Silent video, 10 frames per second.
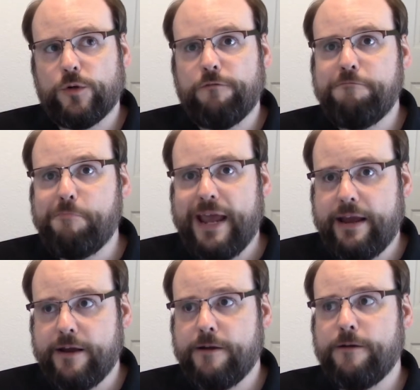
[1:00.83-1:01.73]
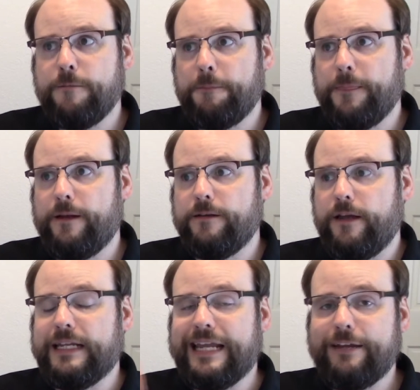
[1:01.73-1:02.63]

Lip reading: of pair an